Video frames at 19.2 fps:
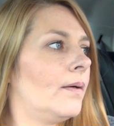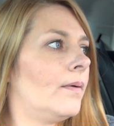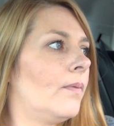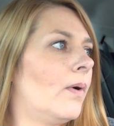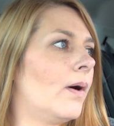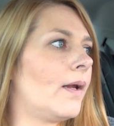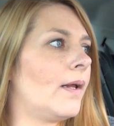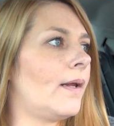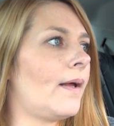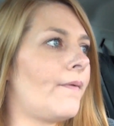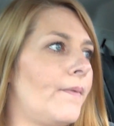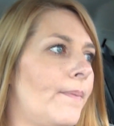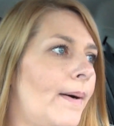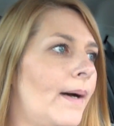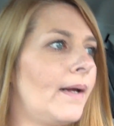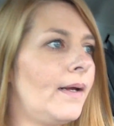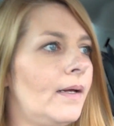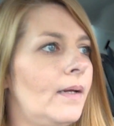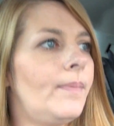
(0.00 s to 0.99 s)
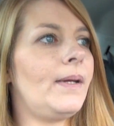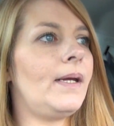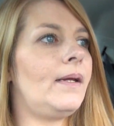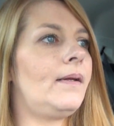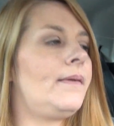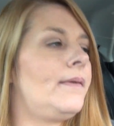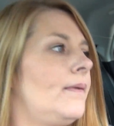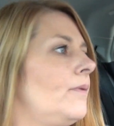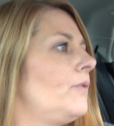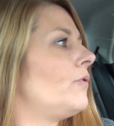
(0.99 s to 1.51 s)
wanted everybody to
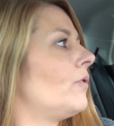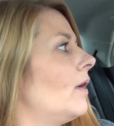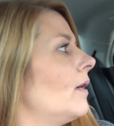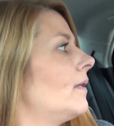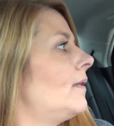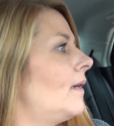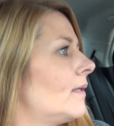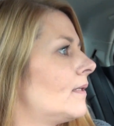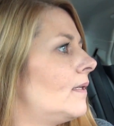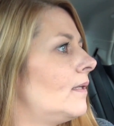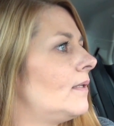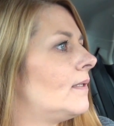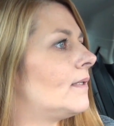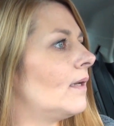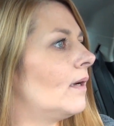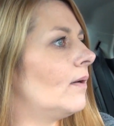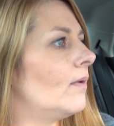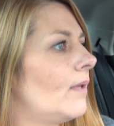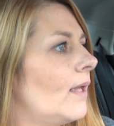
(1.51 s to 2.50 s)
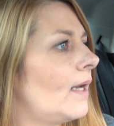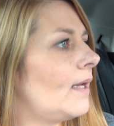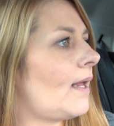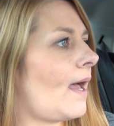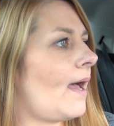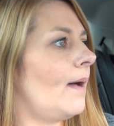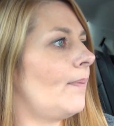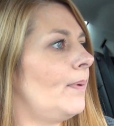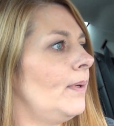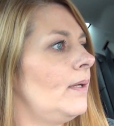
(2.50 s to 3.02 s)
be drug tested, so that
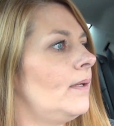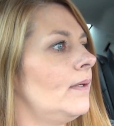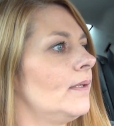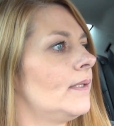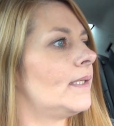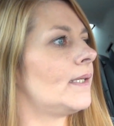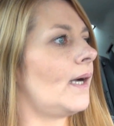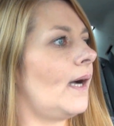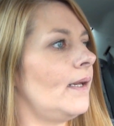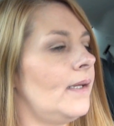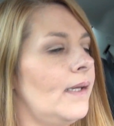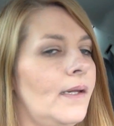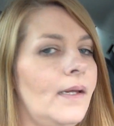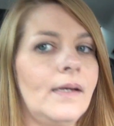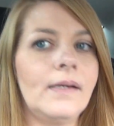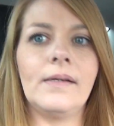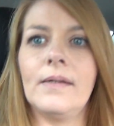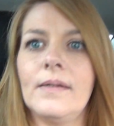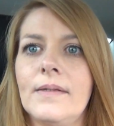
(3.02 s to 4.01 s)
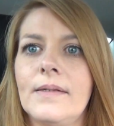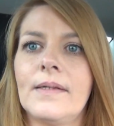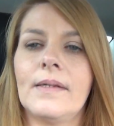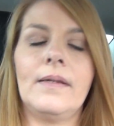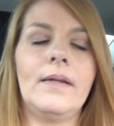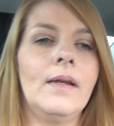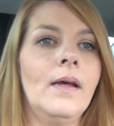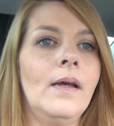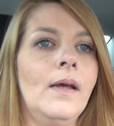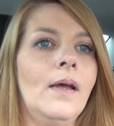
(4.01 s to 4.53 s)
happened, and Scott did his,
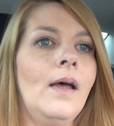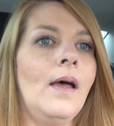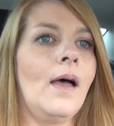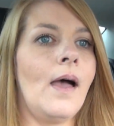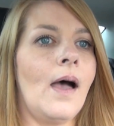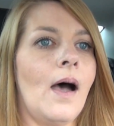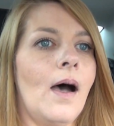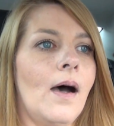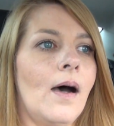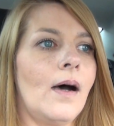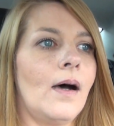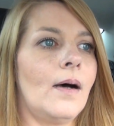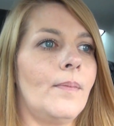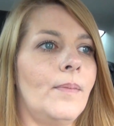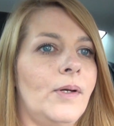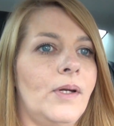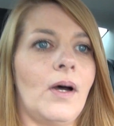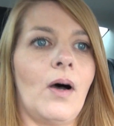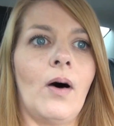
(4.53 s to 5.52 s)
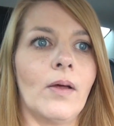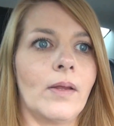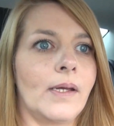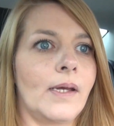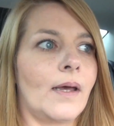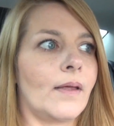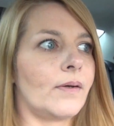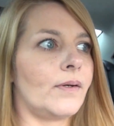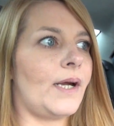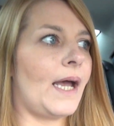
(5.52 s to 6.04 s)
and all
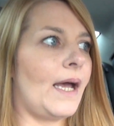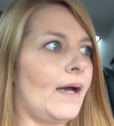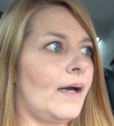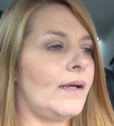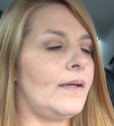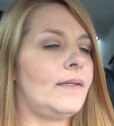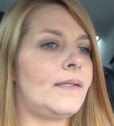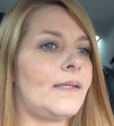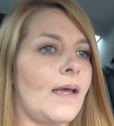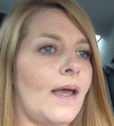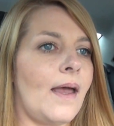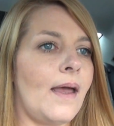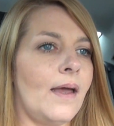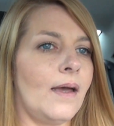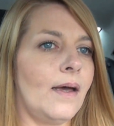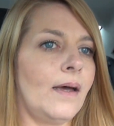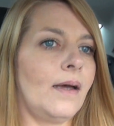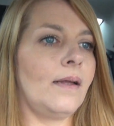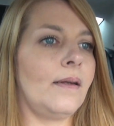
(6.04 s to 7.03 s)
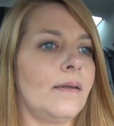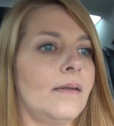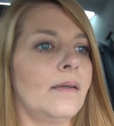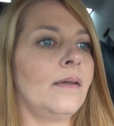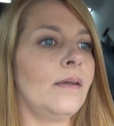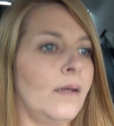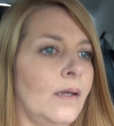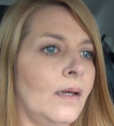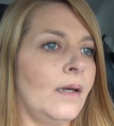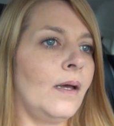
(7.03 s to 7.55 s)
the other dads, and
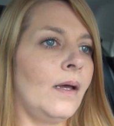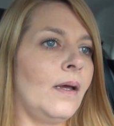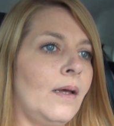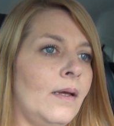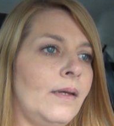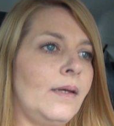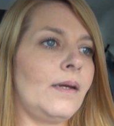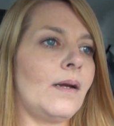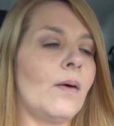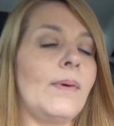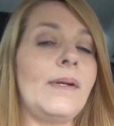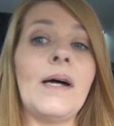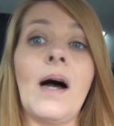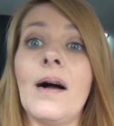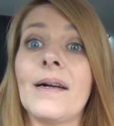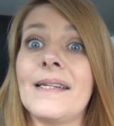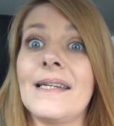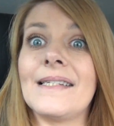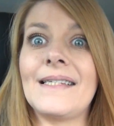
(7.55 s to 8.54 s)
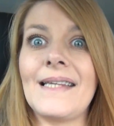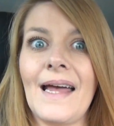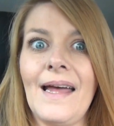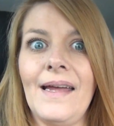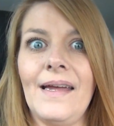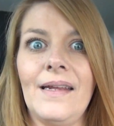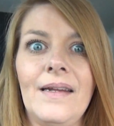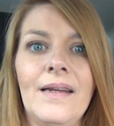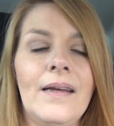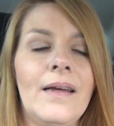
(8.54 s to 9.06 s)
you know, we talked to
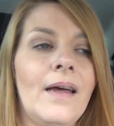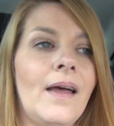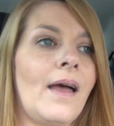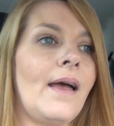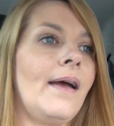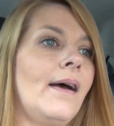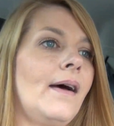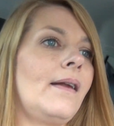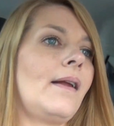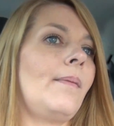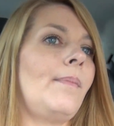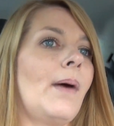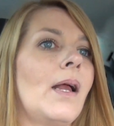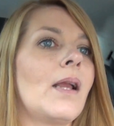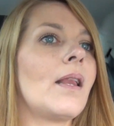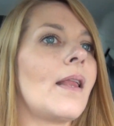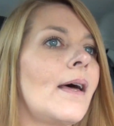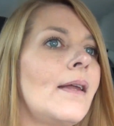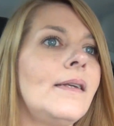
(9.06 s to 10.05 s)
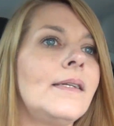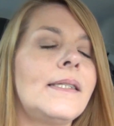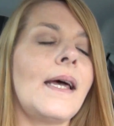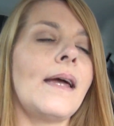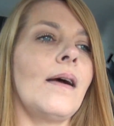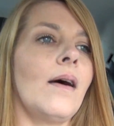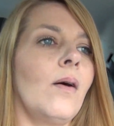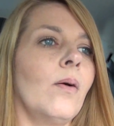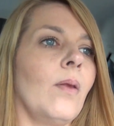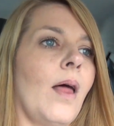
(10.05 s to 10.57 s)
Zane, and I'm not allowed to
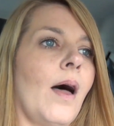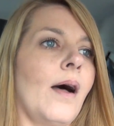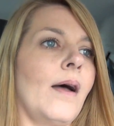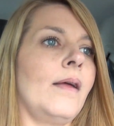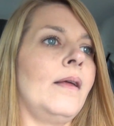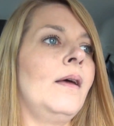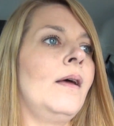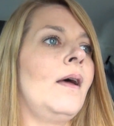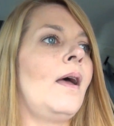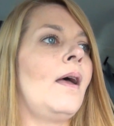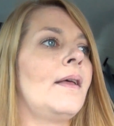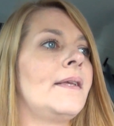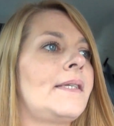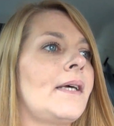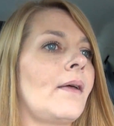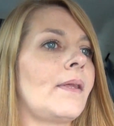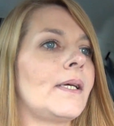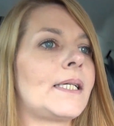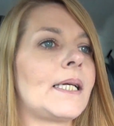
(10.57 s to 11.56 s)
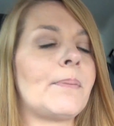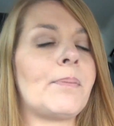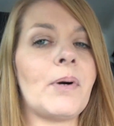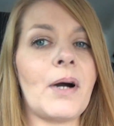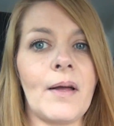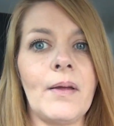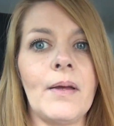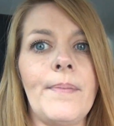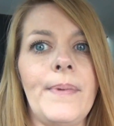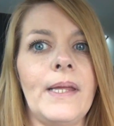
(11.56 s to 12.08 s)
say a whole lot, so this will
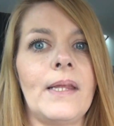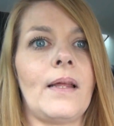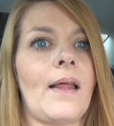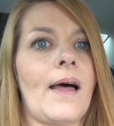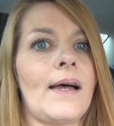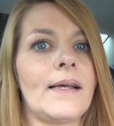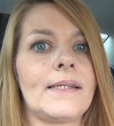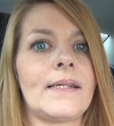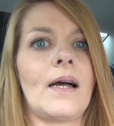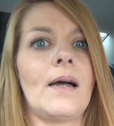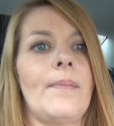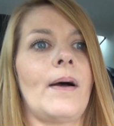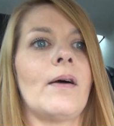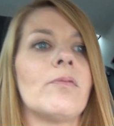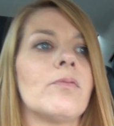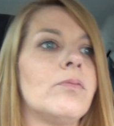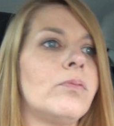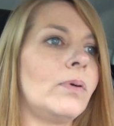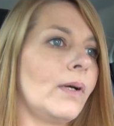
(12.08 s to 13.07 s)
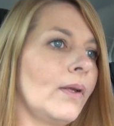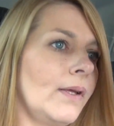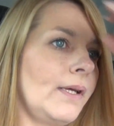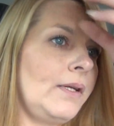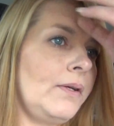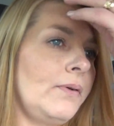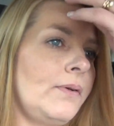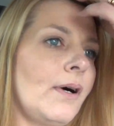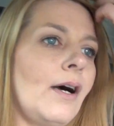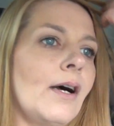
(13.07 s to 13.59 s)
probably be the last time I really
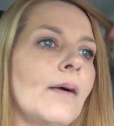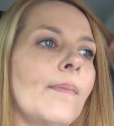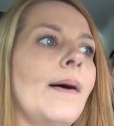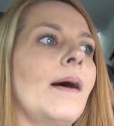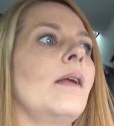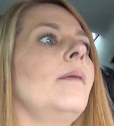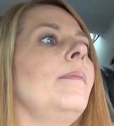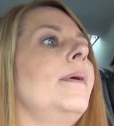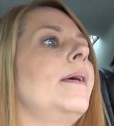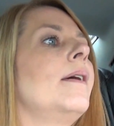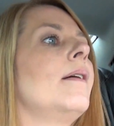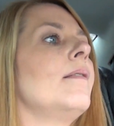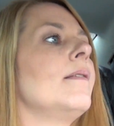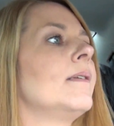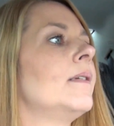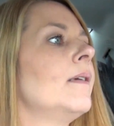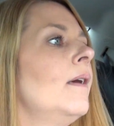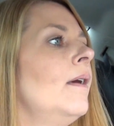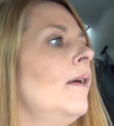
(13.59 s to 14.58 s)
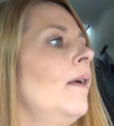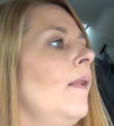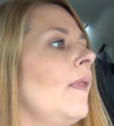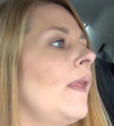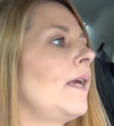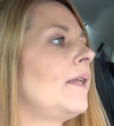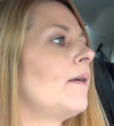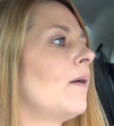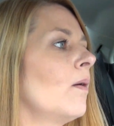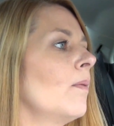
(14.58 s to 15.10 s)
do talk about it, because
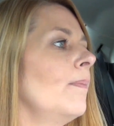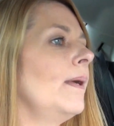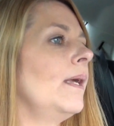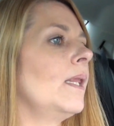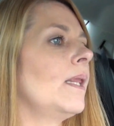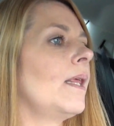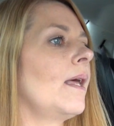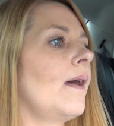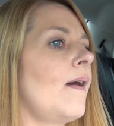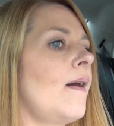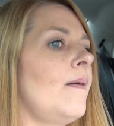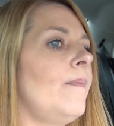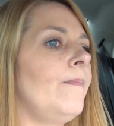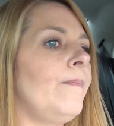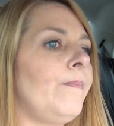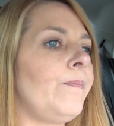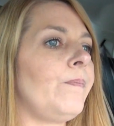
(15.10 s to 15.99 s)
they told me that,